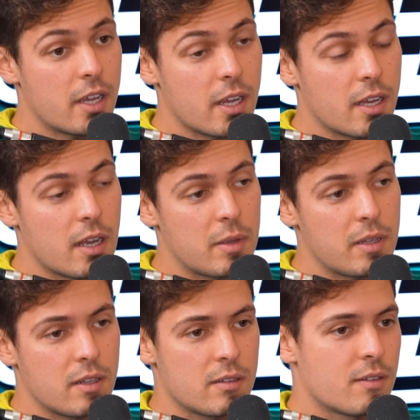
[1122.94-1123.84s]
yeah. I
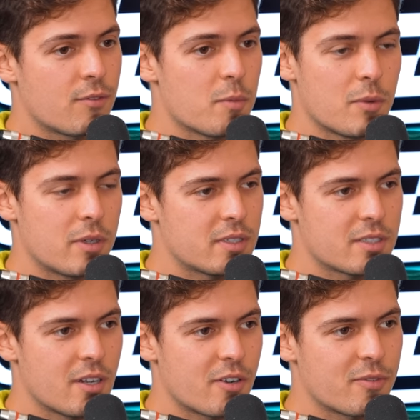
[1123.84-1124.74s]
mean, in Formula One, there's
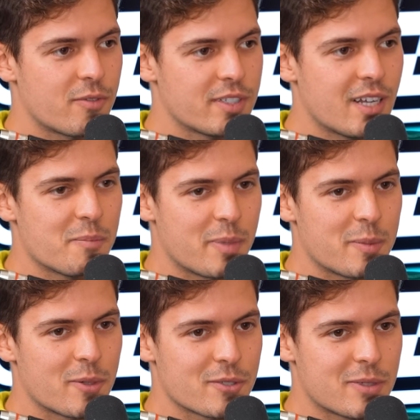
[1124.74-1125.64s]
a lot of Italian
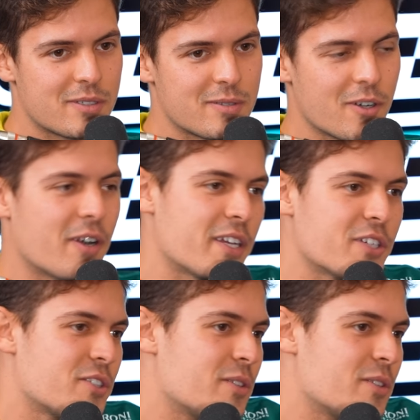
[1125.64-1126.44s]
people as well, or English.